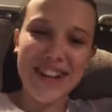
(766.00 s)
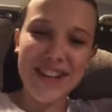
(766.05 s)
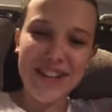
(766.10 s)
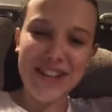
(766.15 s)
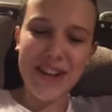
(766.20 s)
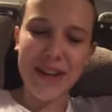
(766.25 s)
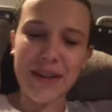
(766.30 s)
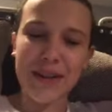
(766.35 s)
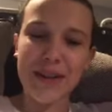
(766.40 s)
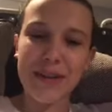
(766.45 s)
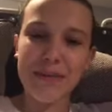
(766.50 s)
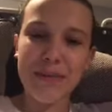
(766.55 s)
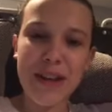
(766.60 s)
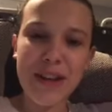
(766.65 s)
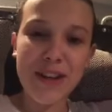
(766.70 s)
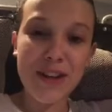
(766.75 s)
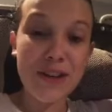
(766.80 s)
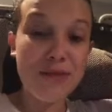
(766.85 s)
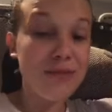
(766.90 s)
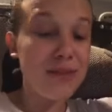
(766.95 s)
joke. Oh, my
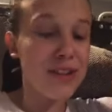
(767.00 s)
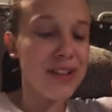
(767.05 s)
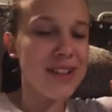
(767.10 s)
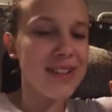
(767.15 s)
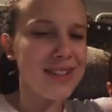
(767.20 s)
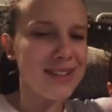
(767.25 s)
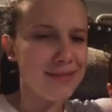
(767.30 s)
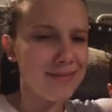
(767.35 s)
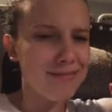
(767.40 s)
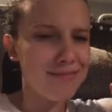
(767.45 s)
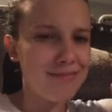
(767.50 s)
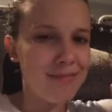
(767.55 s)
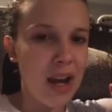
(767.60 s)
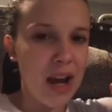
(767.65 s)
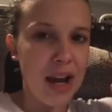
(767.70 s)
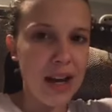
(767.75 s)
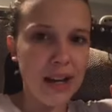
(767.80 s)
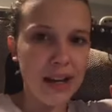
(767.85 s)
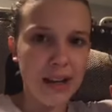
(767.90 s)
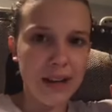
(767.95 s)
humor is
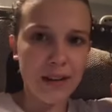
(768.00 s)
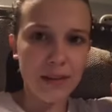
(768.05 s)
fine.